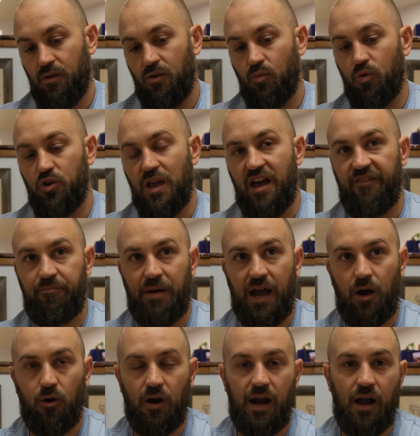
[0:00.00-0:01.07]
When you have
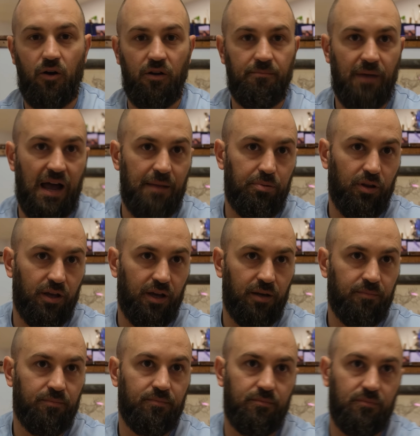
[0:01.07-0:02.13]
power out on my
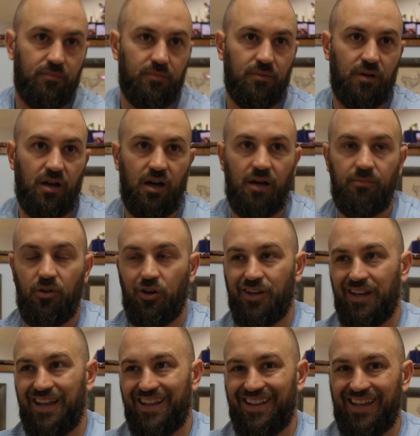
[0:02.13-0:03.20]
plane, I'm
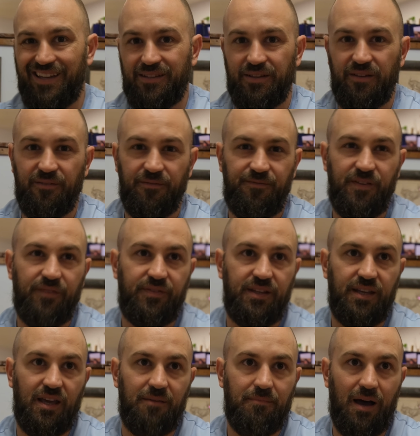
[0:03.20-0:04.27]
looking at like
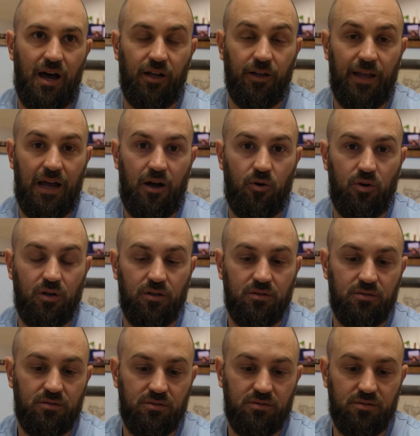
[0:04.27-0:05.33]
58 mile an hour
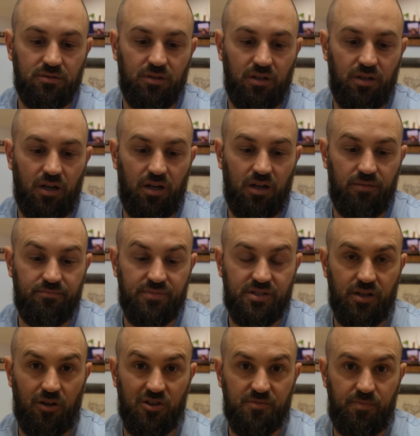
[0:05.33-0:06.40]

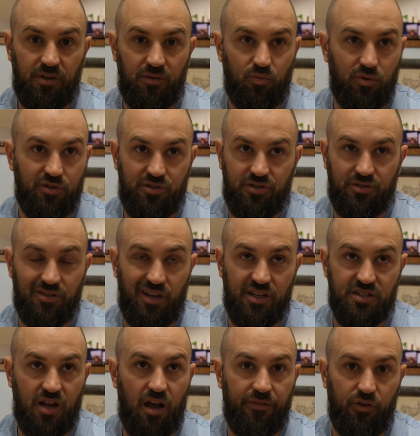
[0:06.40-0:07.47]
stall speed, which
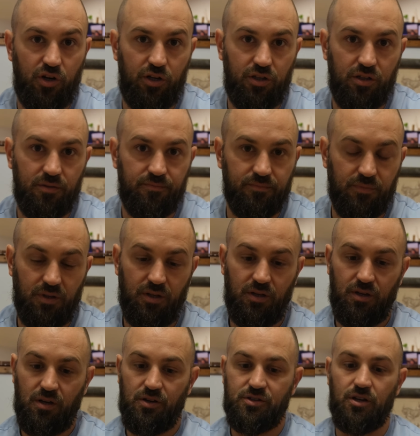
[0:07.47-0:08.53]
is not very good.
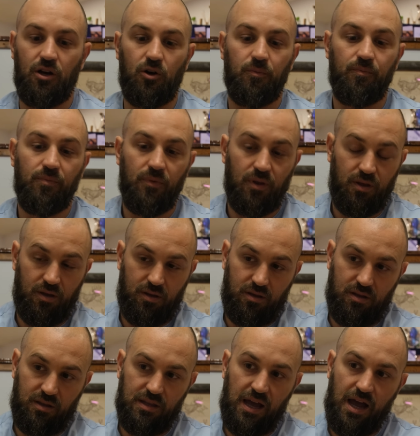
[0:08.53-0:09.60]
So
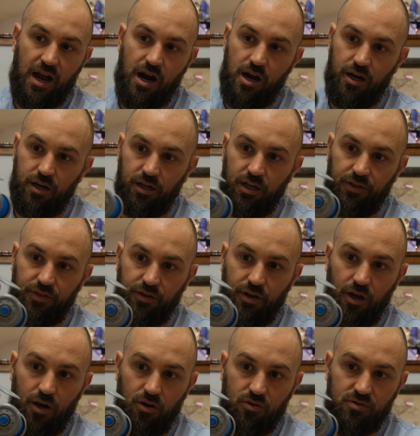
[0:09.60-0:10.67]
the higher you get the
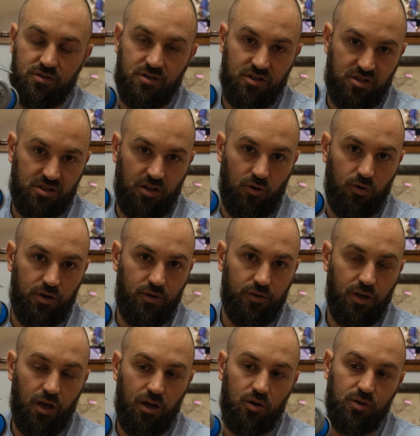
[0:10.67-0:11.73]
nose, the slower you
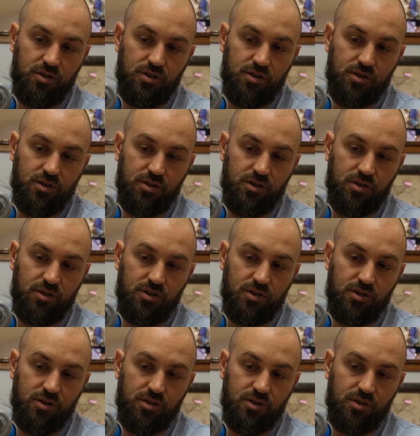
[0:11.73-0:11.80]
go.